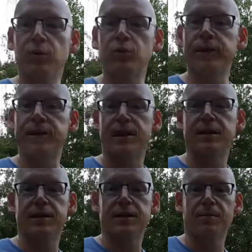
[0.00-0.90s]
will
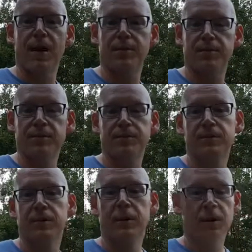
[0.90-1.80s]
recenter the map
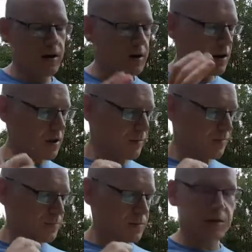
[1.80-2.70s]

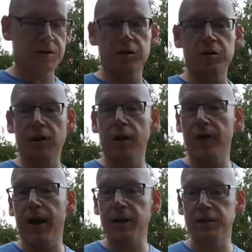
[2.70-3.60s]
to the
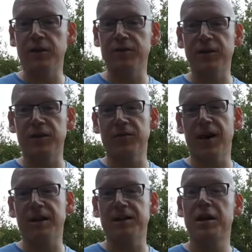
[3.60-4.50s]
location of your
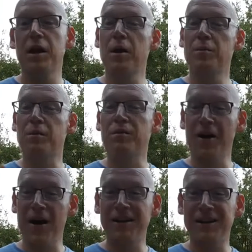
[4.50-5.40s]
device,
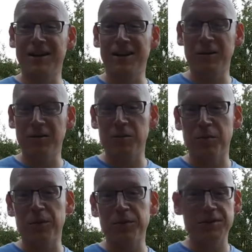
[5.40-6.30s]
providing that you've
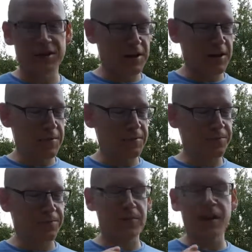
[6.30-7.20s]
put
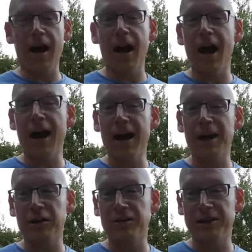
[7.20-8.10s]
high
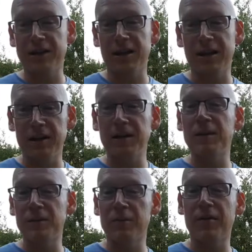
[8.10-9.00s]
accuracy,
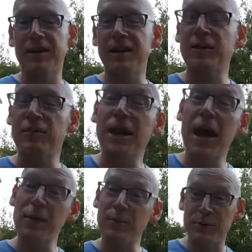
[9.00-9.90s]
providing that you've
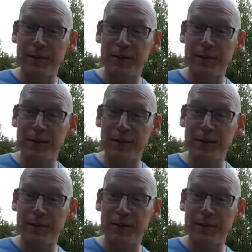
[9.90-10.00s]
enabled